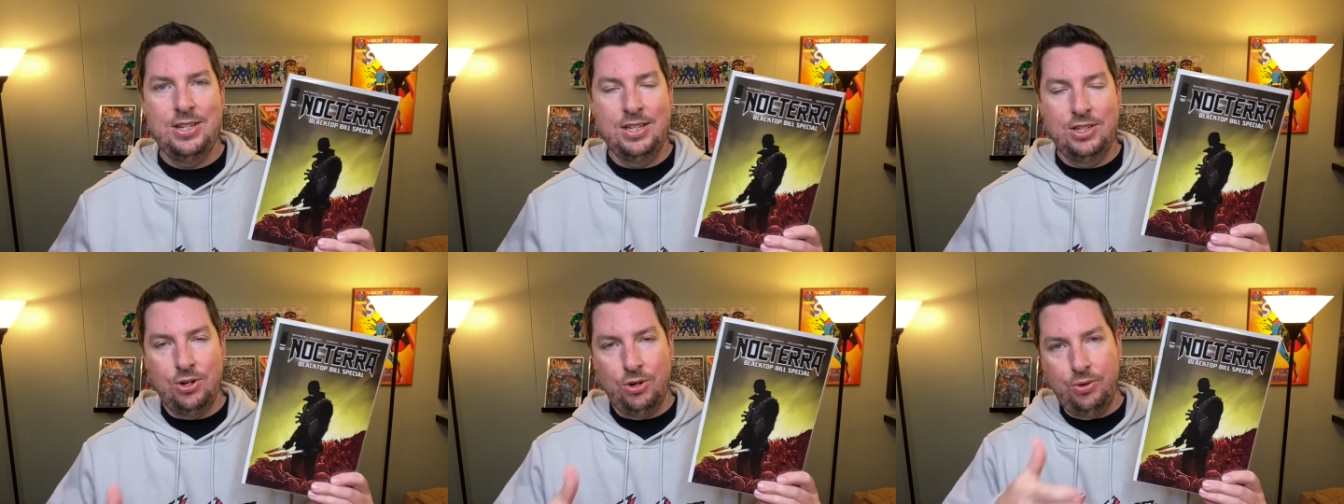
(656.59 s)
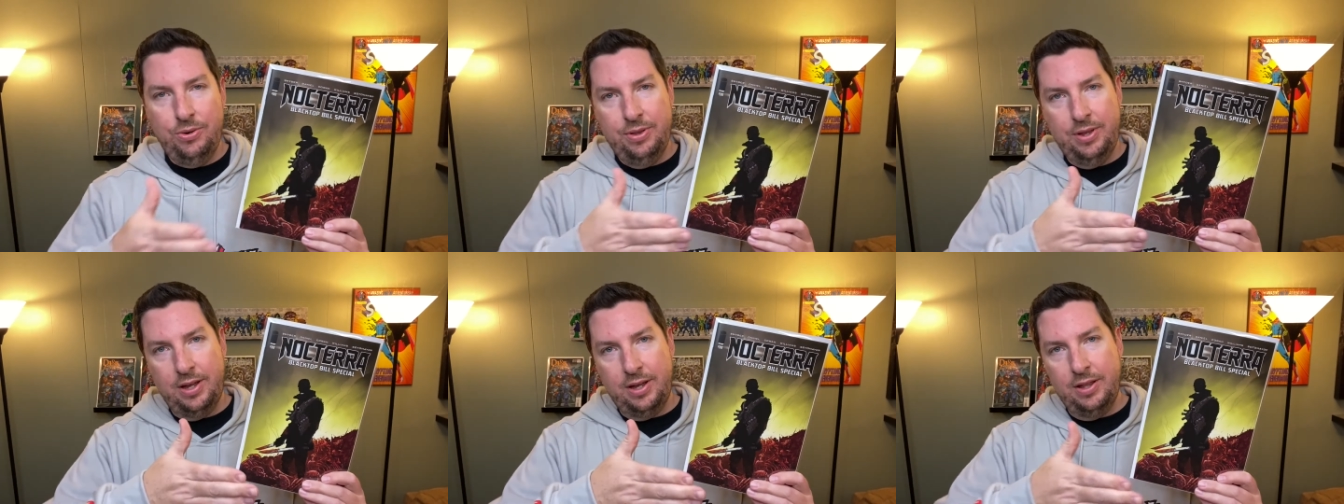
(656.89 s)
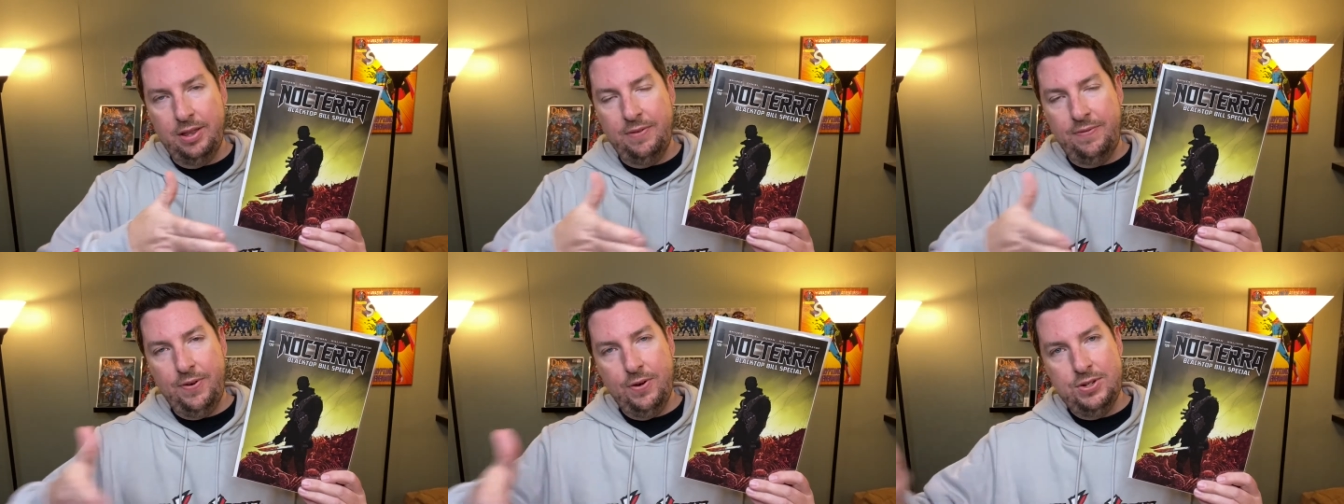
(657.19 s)
It told
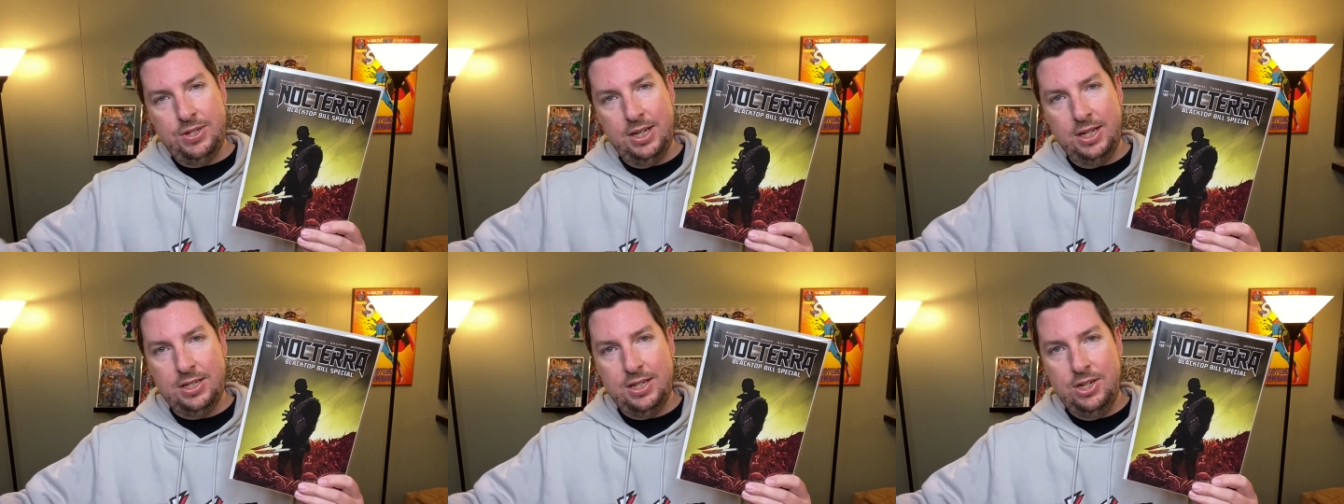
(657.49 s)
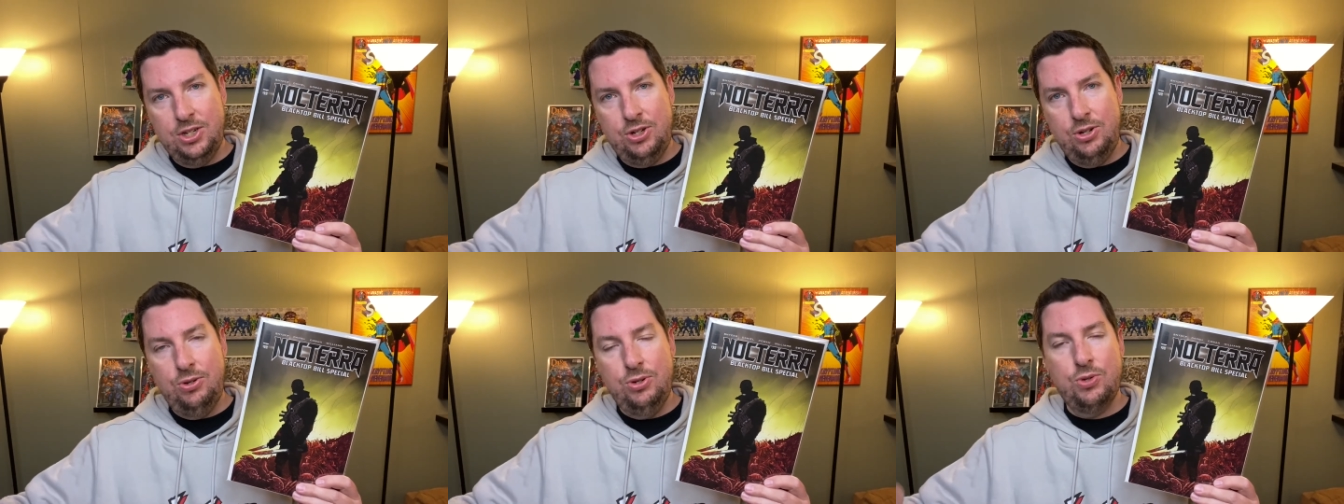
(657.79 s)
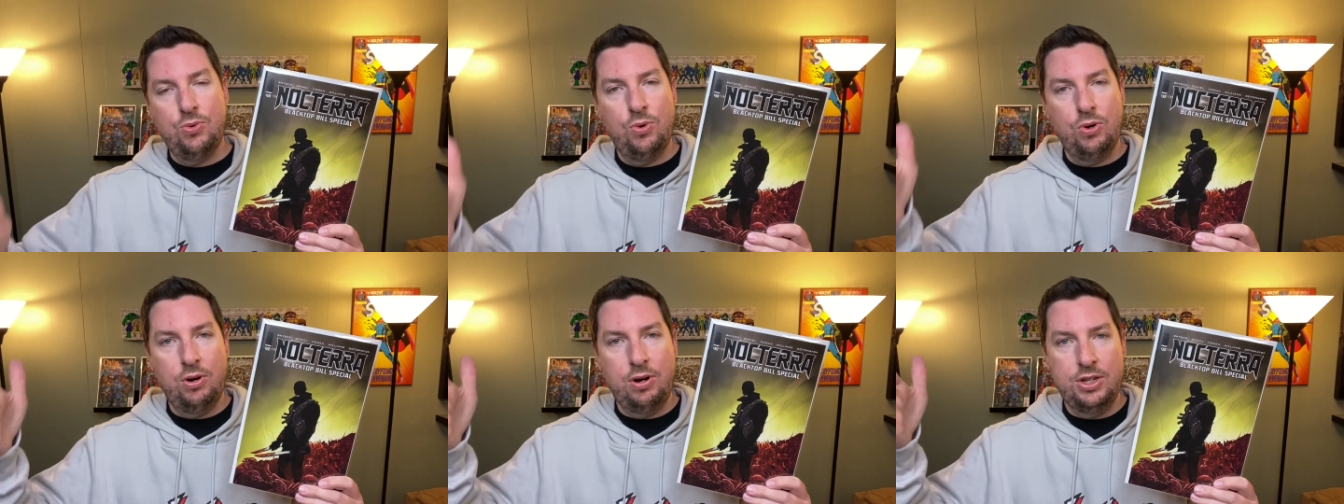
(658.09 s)
the first six
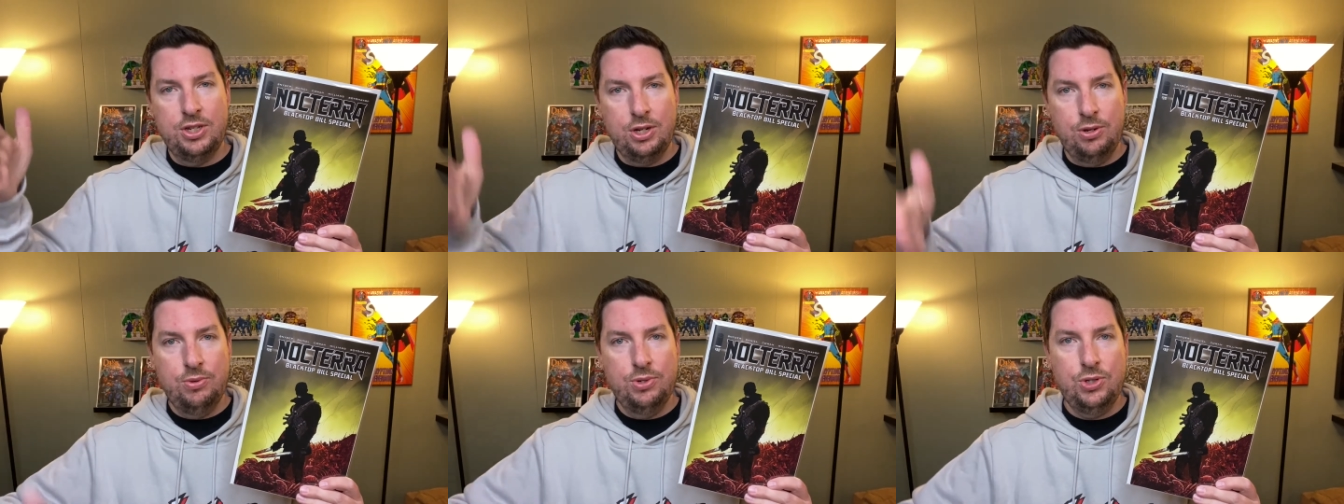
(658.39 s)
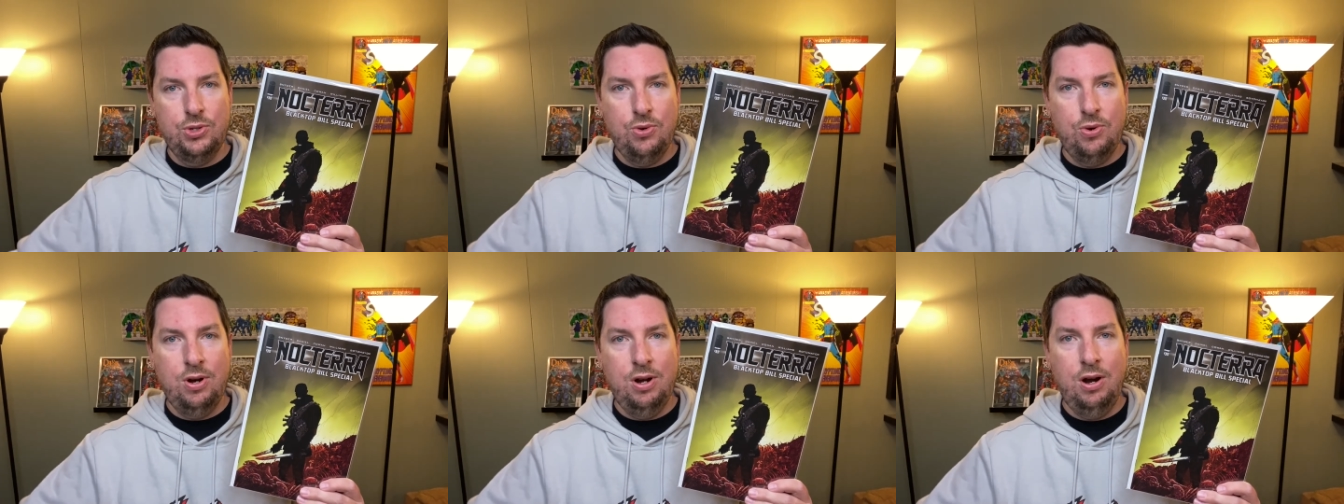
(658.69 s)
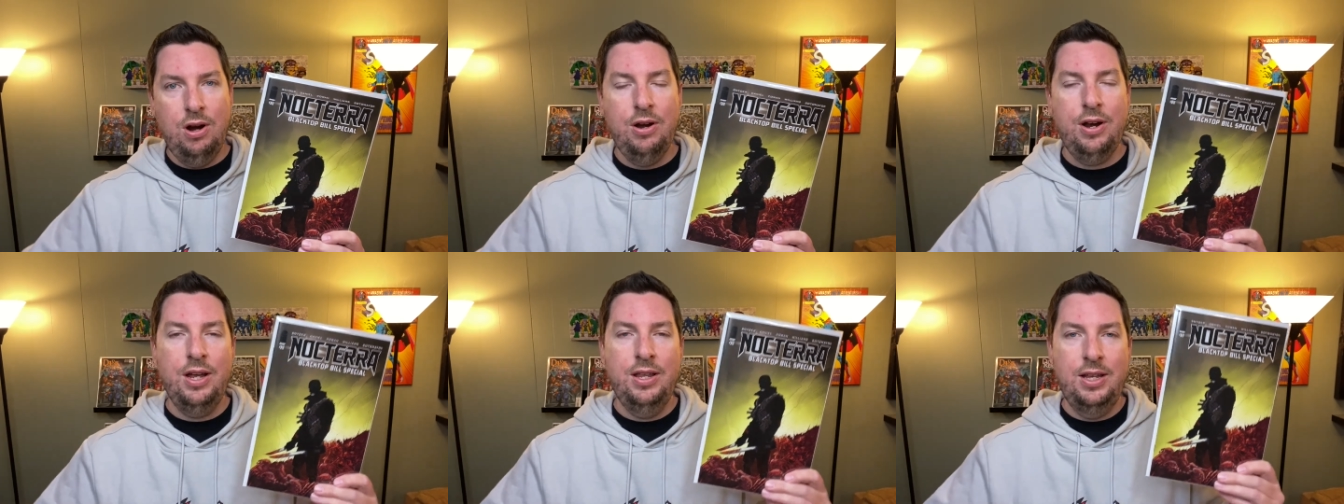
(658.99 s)
issues were its own story
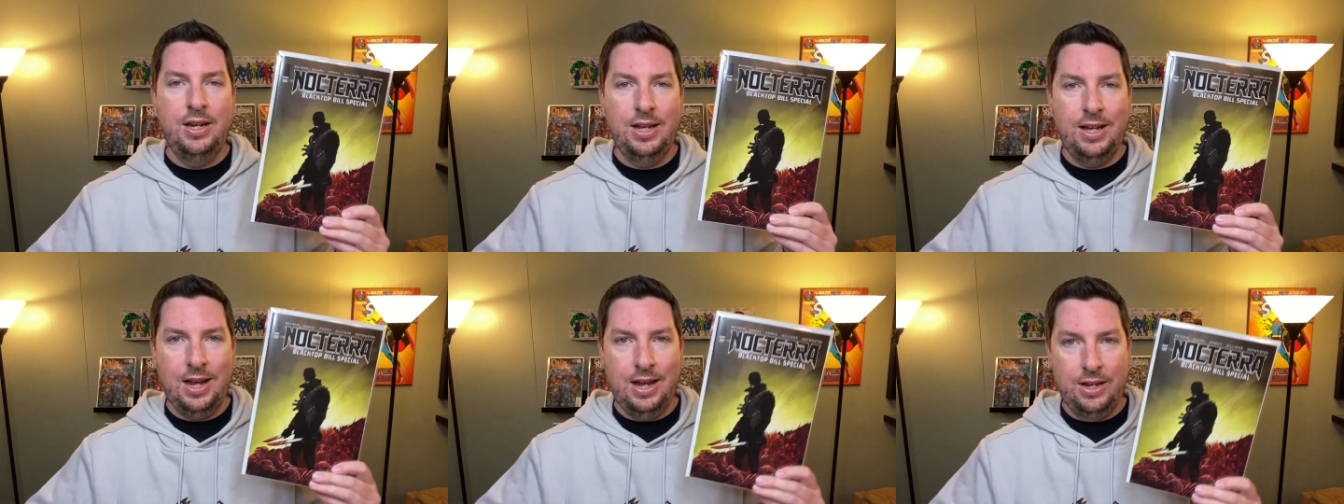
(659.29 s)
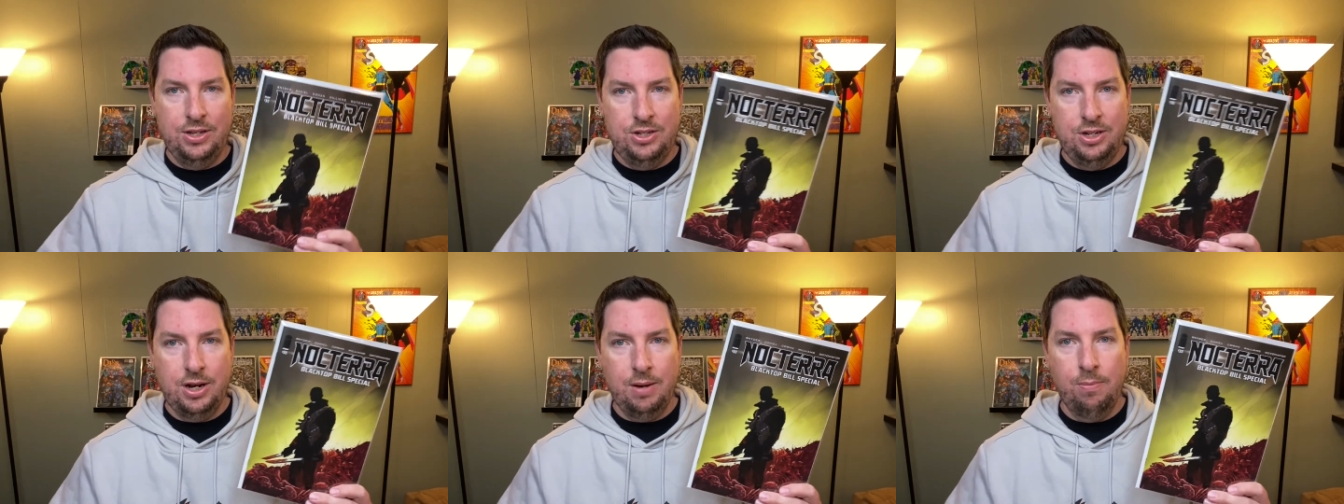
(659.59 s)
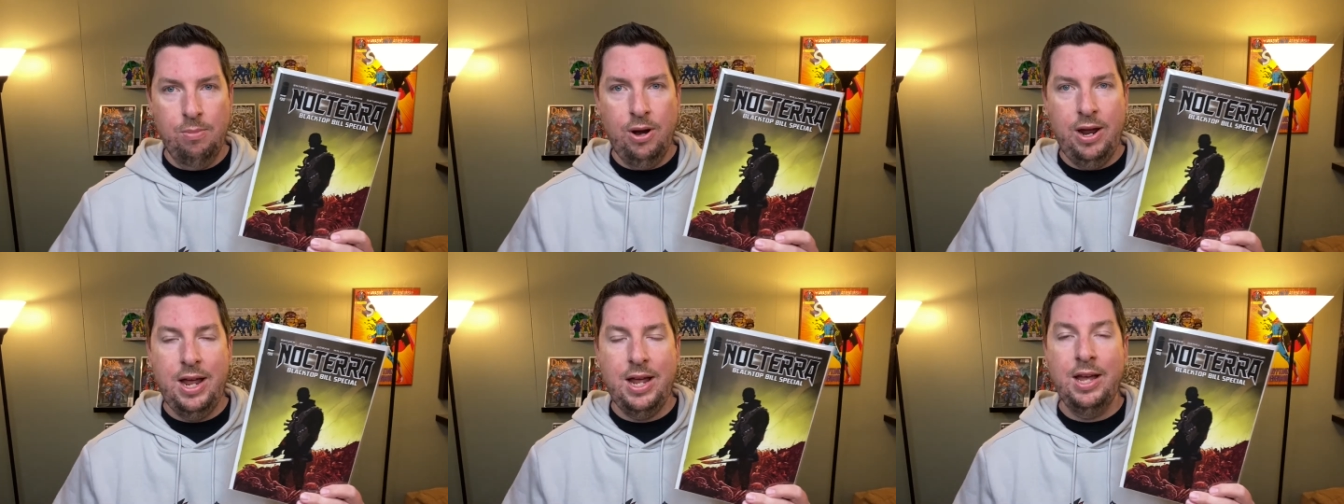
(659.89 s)
arc, and then it kind of took a
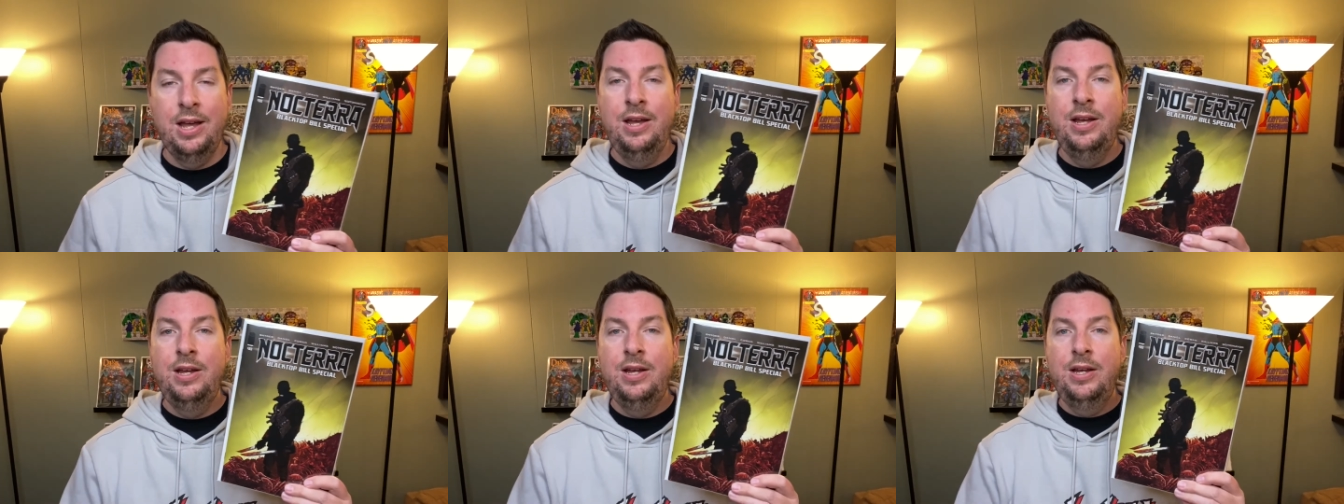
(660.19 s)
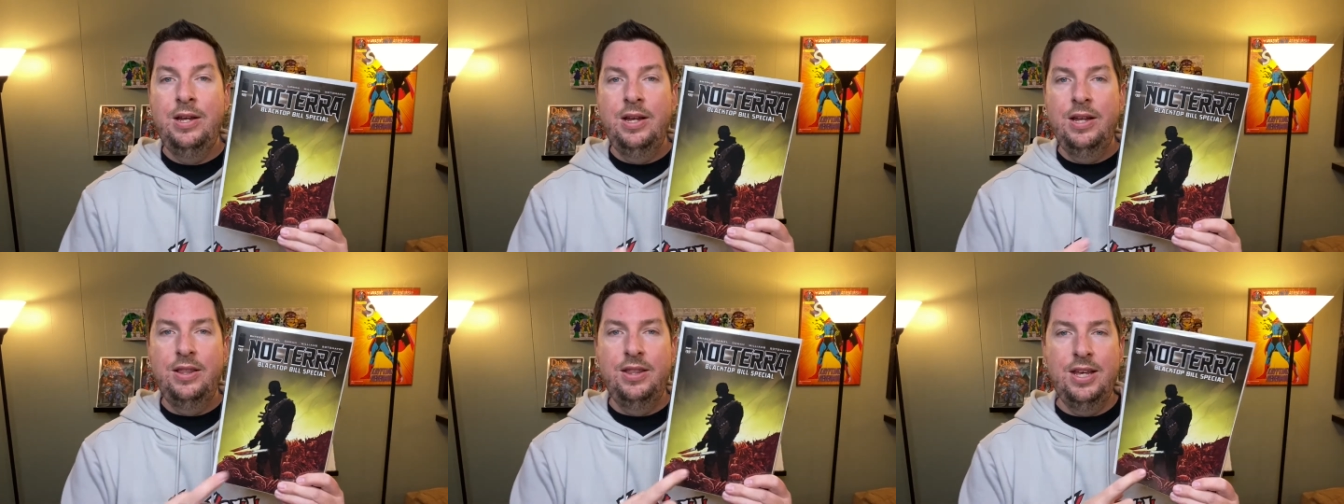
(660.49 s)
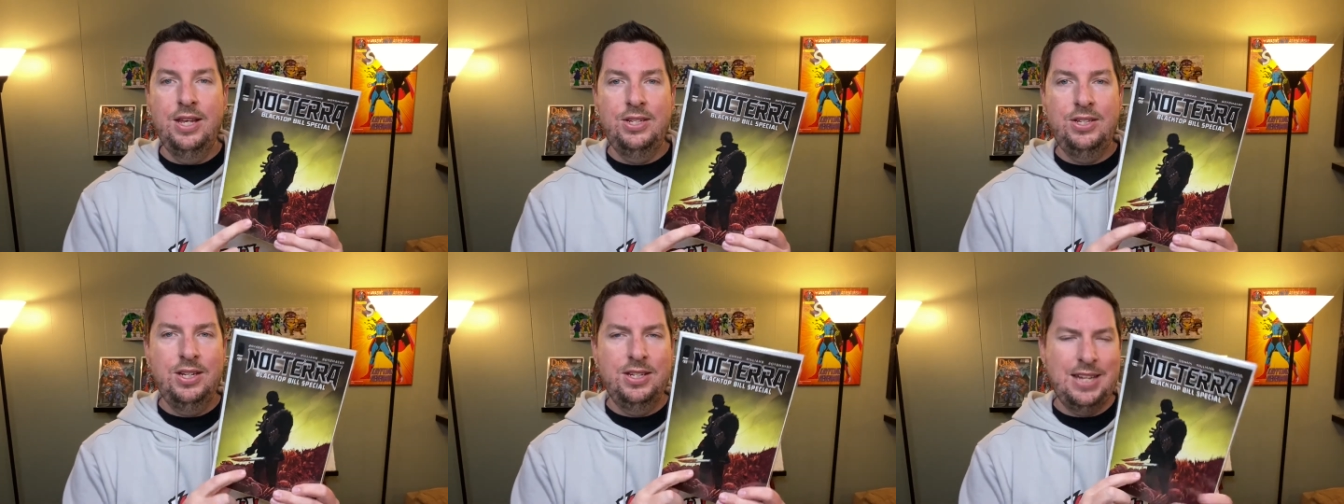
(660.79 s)
break.
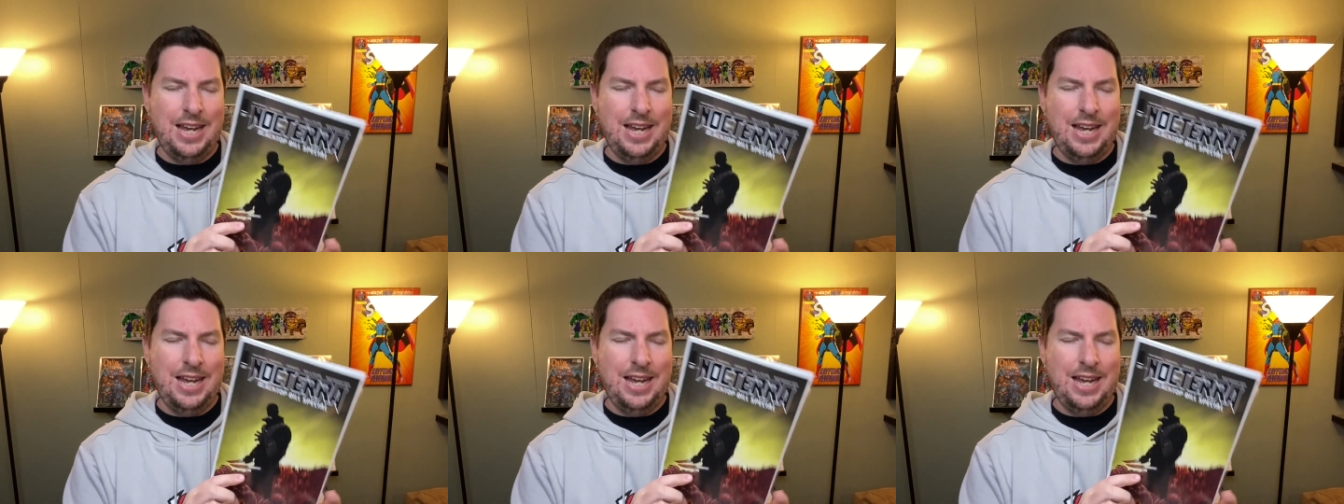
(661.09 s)
This is, I